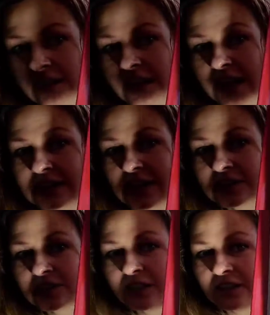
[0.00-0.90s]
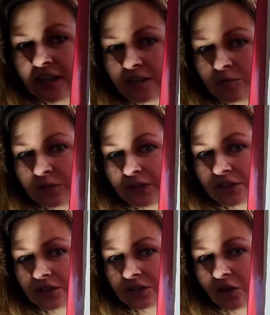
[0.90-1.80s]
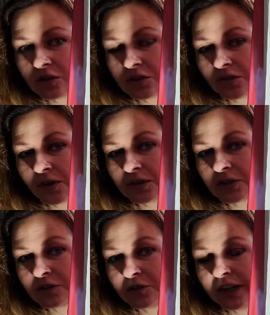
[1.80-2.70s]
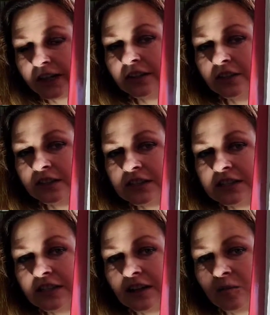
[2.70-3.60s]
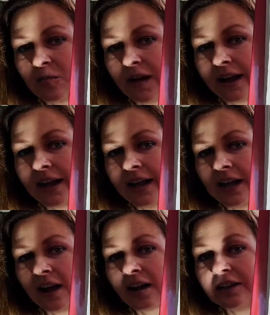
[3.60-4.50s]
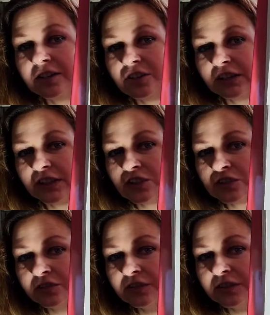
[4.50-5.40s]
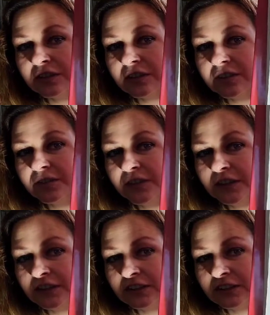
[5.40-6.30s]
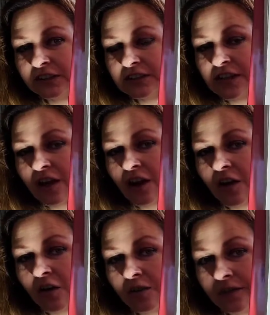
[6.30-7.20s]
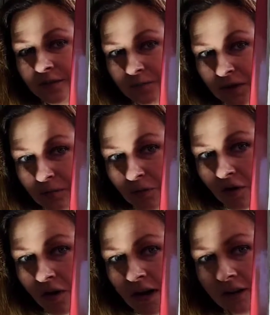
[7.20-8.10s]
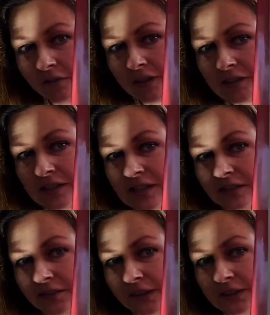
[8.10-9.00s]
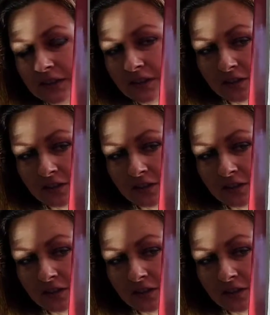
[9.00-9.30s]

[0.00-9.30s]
that actually that bridge goes farther away, and you can see that by the shrinkage of the figures of the people, because the figures